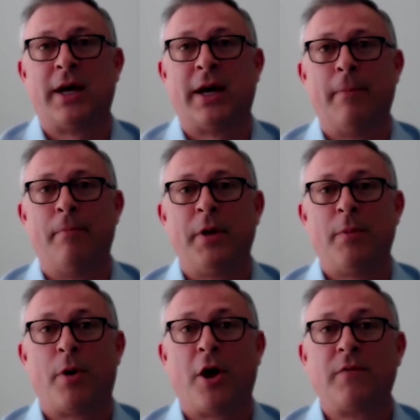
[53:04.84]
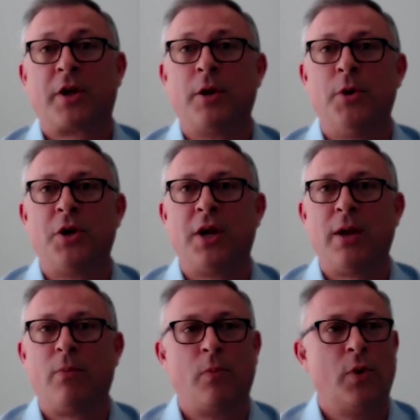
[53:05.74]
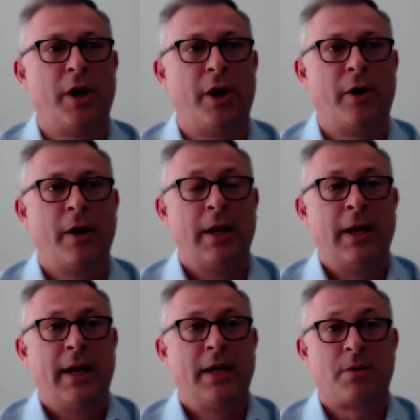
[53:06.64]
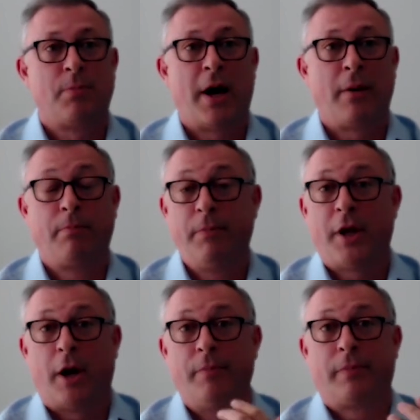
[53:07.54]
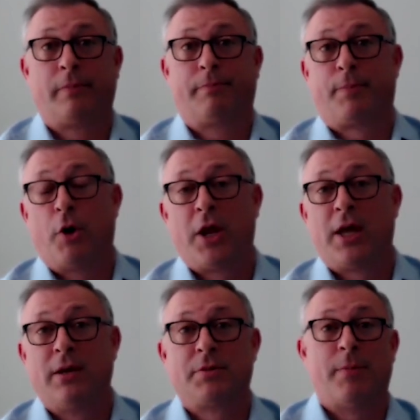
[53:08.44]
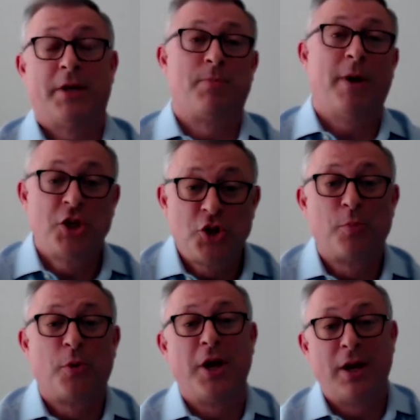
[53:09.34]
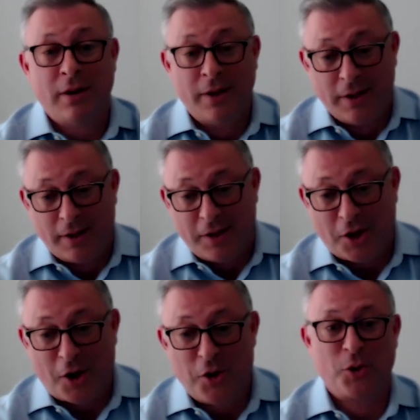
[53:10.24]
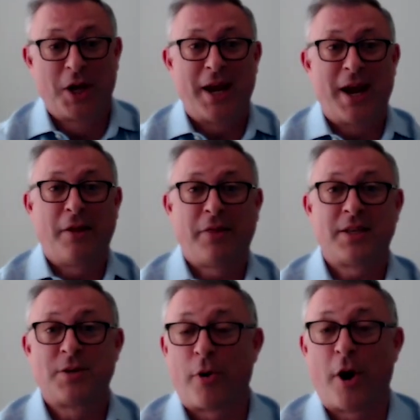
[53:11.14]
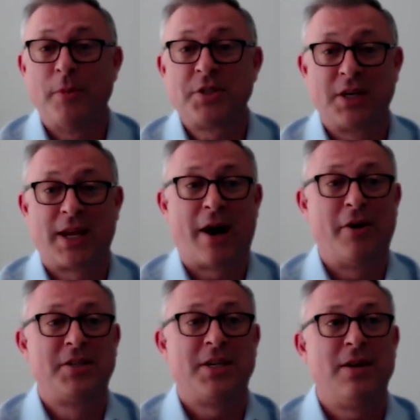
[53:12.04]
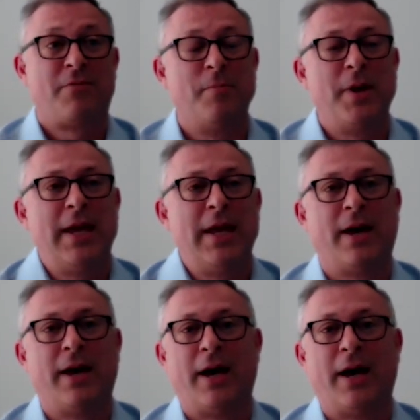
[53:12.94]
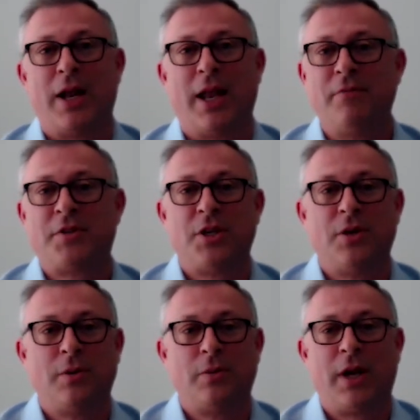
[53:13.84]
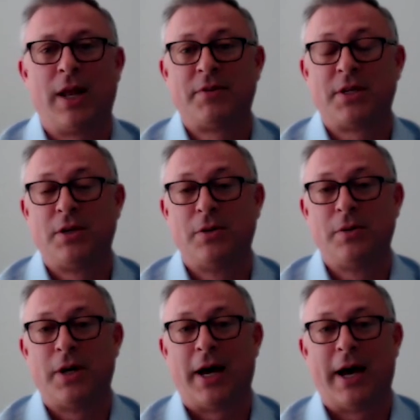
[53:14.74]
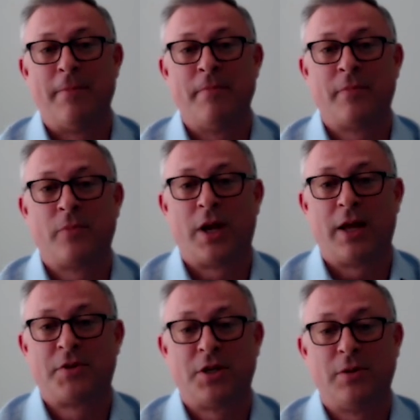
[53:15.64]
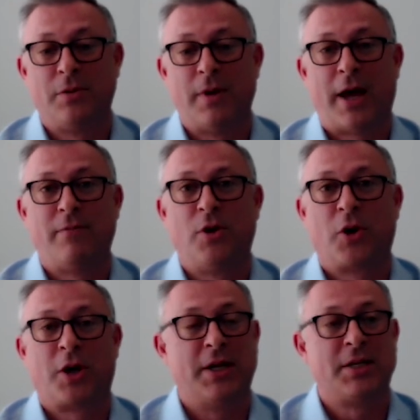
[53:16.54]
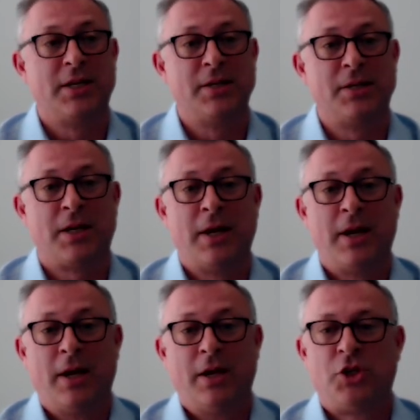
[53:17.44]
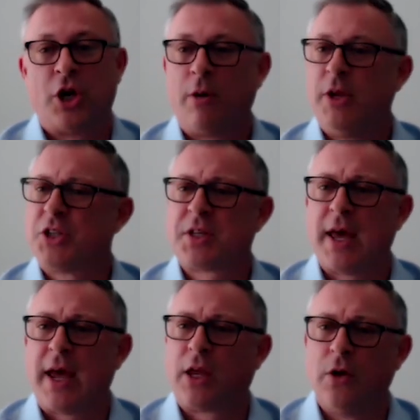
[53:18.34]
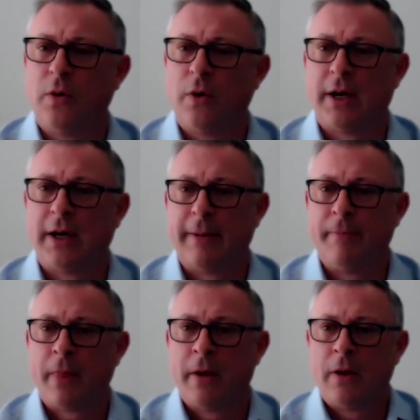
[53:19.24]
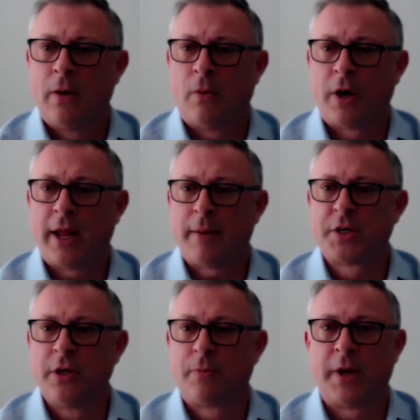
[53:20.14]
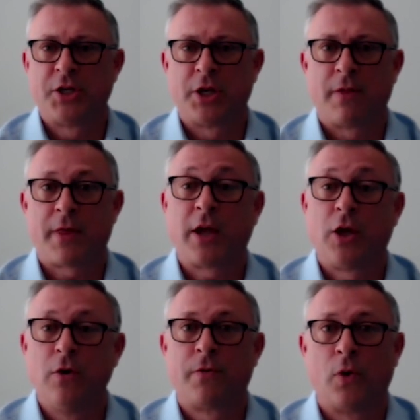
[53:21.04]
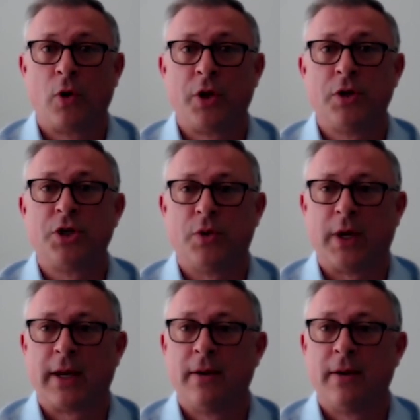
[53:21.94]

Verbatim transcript: um, be part of a community where it's about you know putting in as, as much as you put in you know you'll get out that's a promise and guarantee from me um, we'd love to we'd love to um, we'd love to have you look at it and awesome jeremy just thank you um, yeah. what an absolute pleasure and thank you for all you're doing